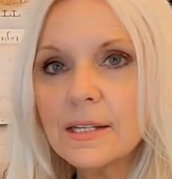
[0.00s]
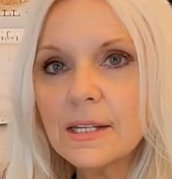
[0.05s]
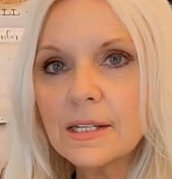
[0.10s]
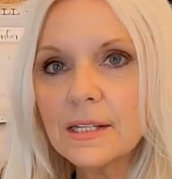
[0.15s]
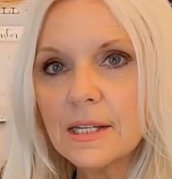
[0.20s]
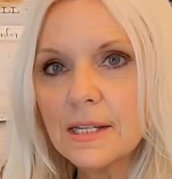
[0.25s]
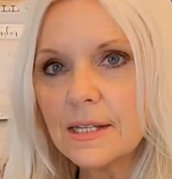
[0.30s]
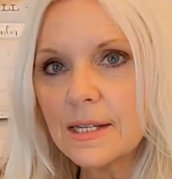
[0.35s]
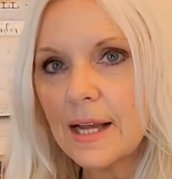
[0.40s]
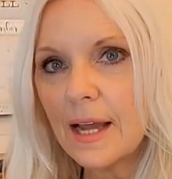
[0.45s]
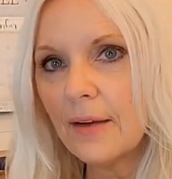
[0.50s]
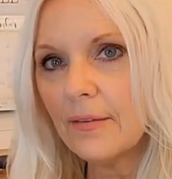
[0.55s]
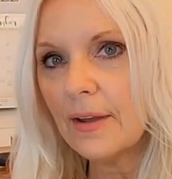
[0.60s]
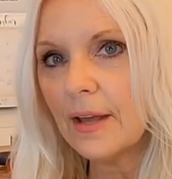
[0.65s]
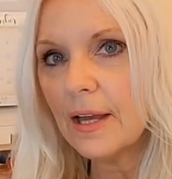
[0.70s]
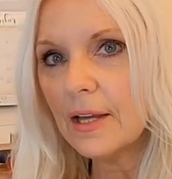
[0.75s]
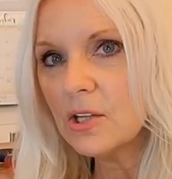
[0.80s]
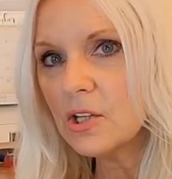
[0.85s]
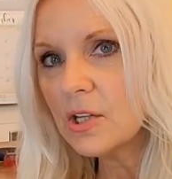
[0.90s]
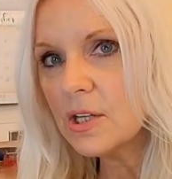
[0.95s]
that doesn't have
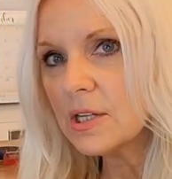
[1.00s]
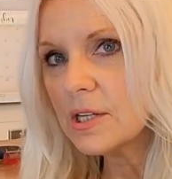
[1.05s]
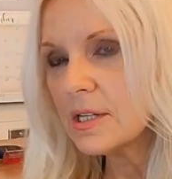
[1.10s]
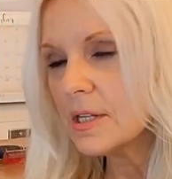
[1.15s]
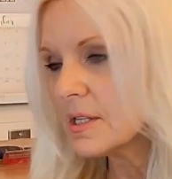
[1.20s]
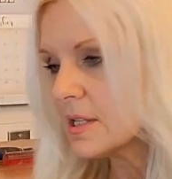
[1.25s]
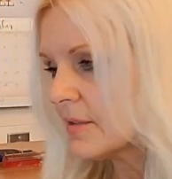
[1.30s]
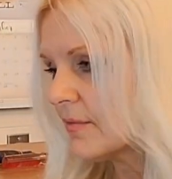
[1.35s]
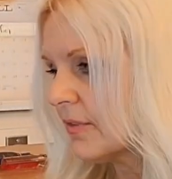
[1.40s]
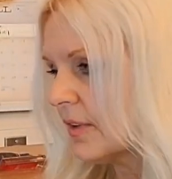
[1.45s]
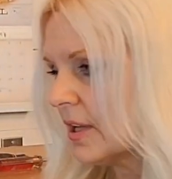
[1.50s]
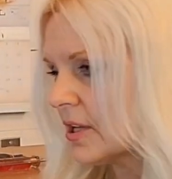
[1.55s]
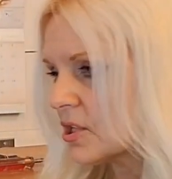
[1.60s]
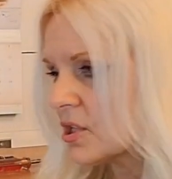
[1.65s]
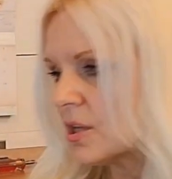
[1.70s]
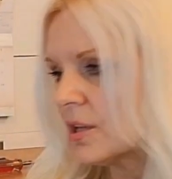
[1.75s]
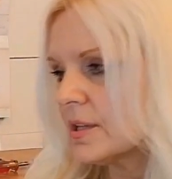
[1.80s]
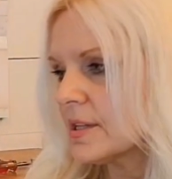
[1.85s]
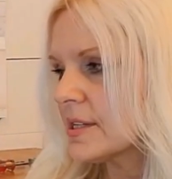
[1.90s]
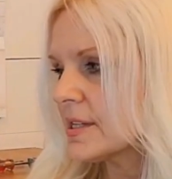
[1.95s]
edges, it's
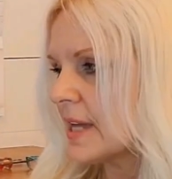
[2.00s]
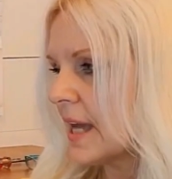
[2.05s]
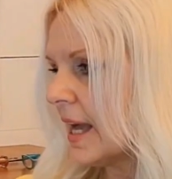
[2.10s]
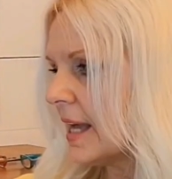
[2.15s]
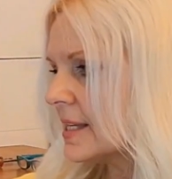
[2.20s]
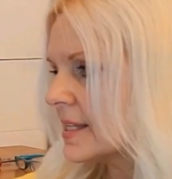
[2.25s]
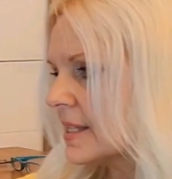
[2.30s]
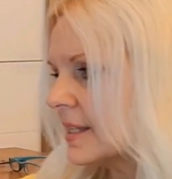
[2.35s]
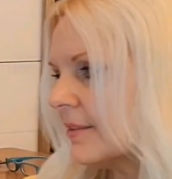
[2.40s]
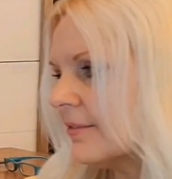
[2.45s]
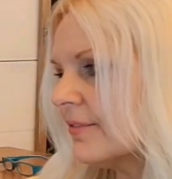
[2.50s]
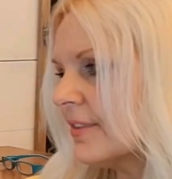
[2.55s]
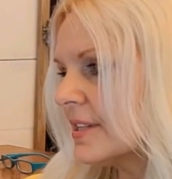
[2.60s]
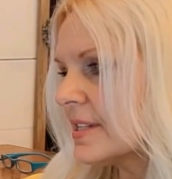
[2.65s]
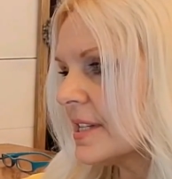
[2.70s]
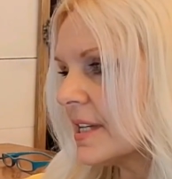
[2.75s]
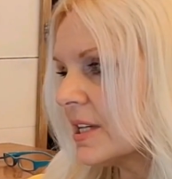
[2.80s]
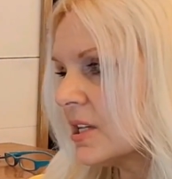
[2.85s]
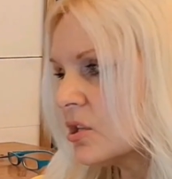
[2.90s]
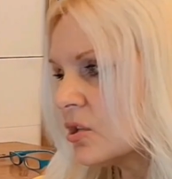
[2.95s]
flush on the sides and it
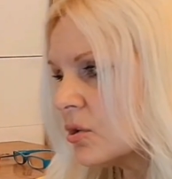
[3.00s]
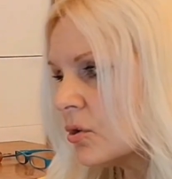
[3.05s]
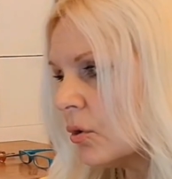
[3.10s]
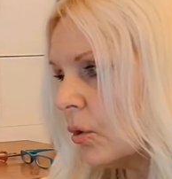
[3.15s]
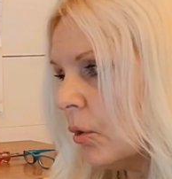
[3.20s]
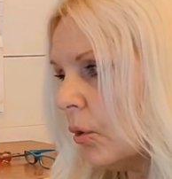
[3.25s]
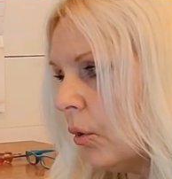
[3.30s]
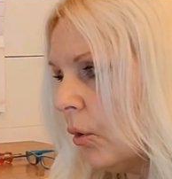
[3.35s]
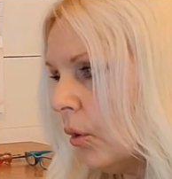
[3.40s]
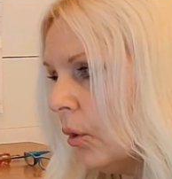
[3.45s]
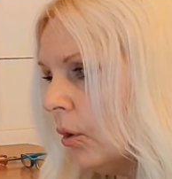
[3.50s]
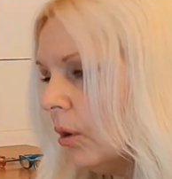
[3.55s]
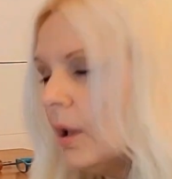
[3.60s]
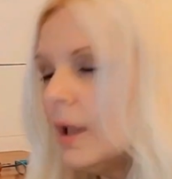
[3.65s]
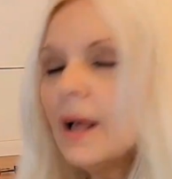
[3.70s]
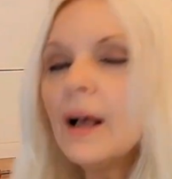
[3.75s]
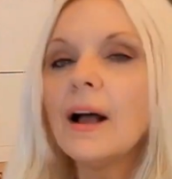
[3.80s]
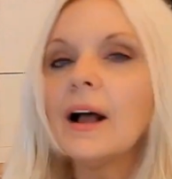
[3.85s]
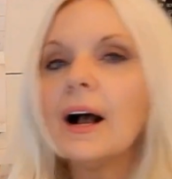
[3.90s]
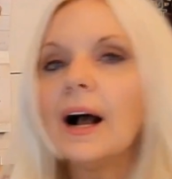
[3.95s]
fits into the hole,